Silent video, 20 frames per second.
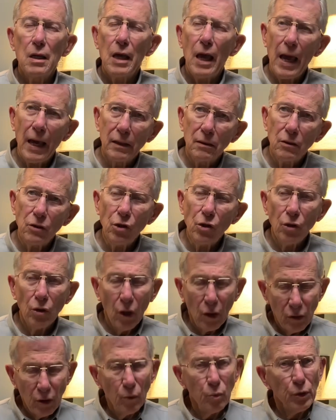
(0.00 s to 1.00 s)
And, you know,
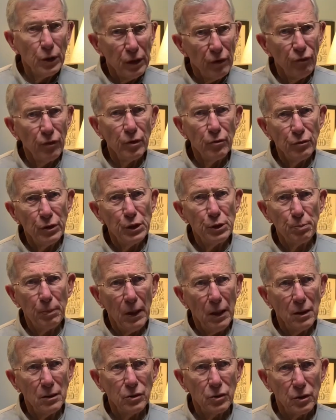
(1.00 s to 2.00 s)
there were different
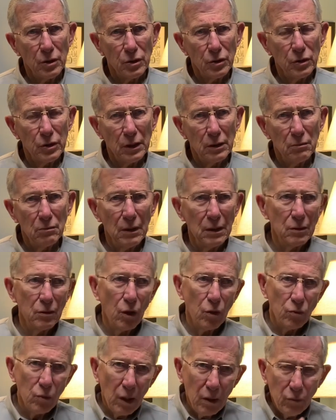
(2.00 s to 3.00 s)
responses. And they thought,
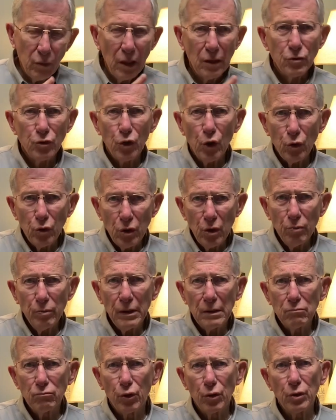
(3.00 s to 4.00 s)
well, well, Joe, you've
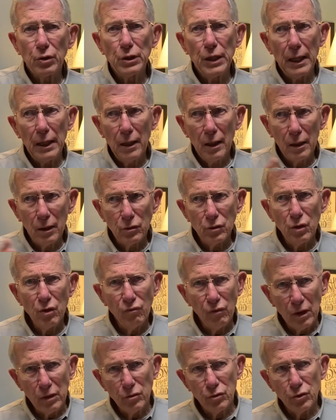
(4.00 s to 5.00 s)
been burned out and you've
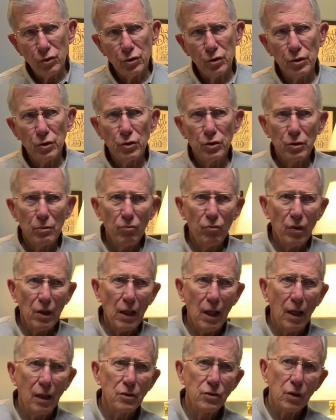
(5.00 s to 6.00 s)
understood some
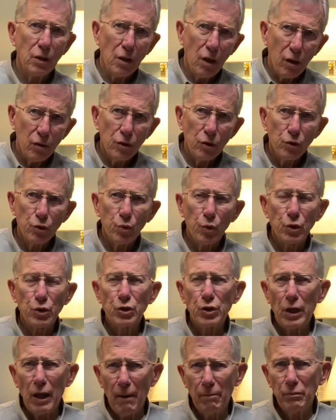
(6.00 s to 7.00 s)
things. And others were
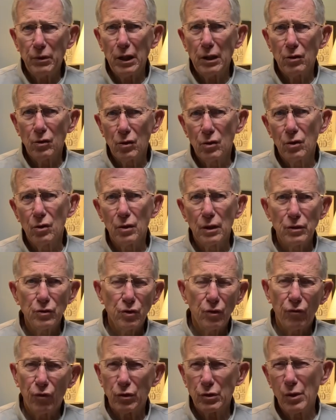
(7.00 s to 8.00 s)
skeptical and so
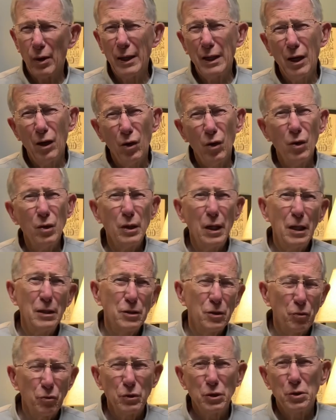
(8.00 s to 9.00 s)
forth. So I got all kinds
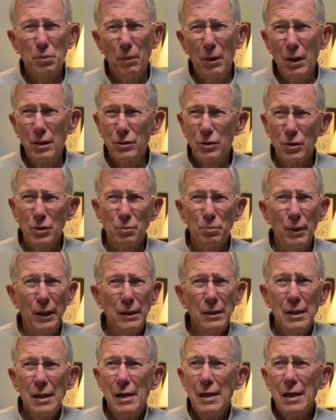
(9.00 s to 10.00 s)
of responses, but
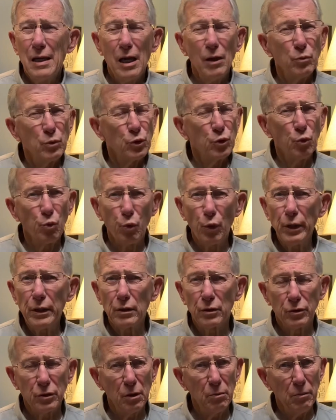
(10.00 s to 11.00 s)
it was real
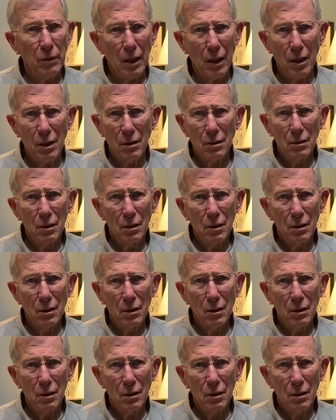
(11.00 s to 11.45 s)
to me.